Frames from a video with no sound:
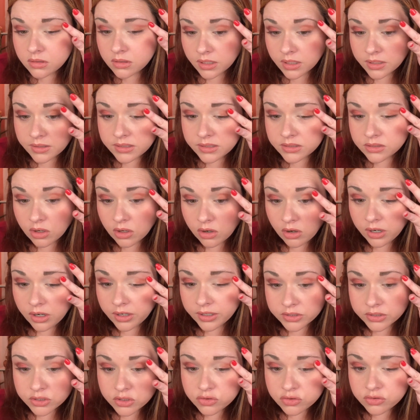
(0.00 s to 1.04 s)
And these are
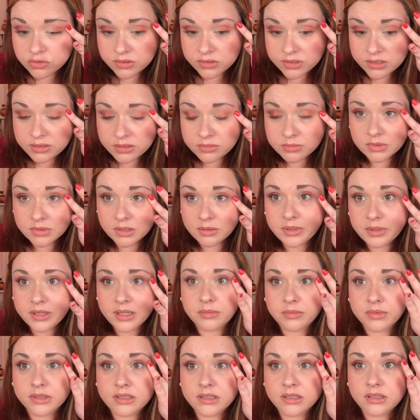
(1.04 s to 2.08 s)
extremely
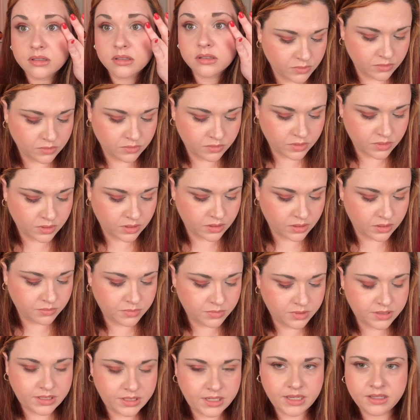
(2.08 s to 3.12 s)
pigmented. Okay, I'm
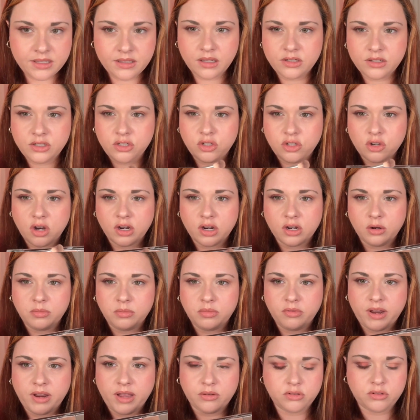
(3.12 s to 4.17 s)
going to take a darker
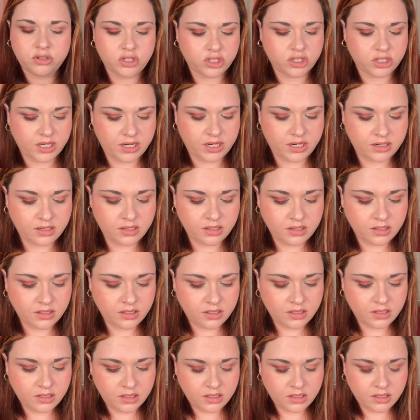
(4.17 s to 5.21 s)
brown shade
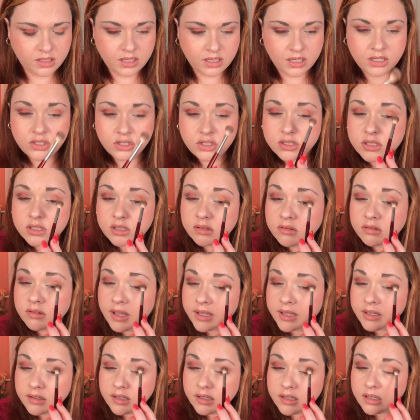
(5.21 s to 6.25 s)
and just
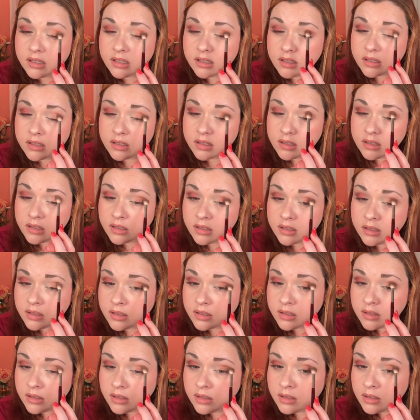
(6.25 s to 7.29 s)
lightly
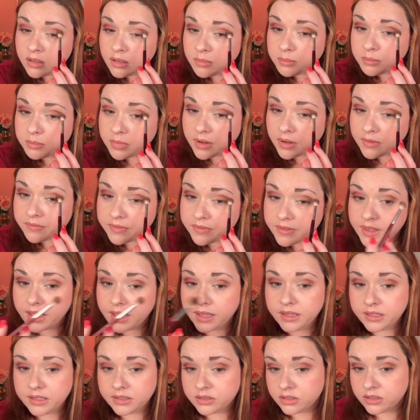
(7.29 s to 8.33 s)
buff
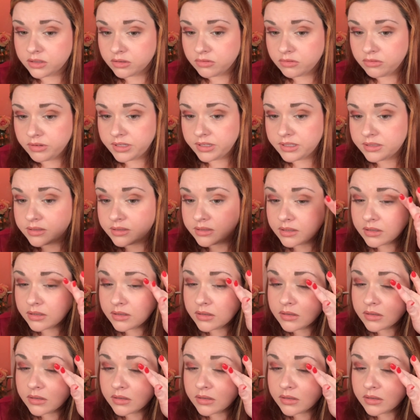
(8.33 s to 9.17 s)
that into the crease.